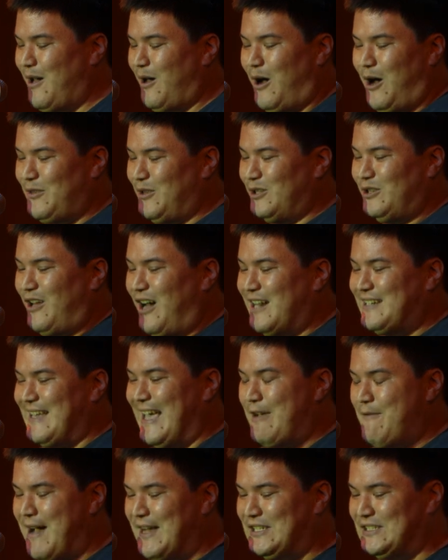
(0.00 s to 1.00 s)
all the long
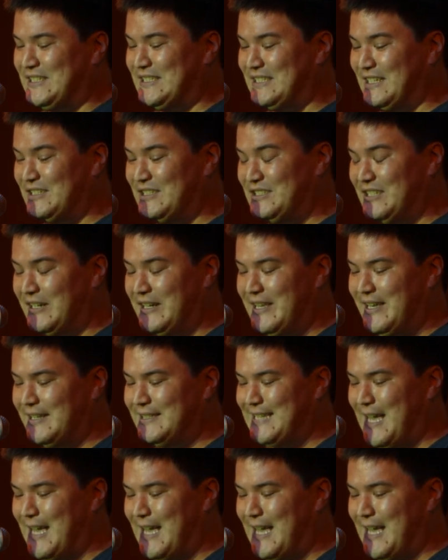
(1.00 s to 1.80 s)
digressions into Jungian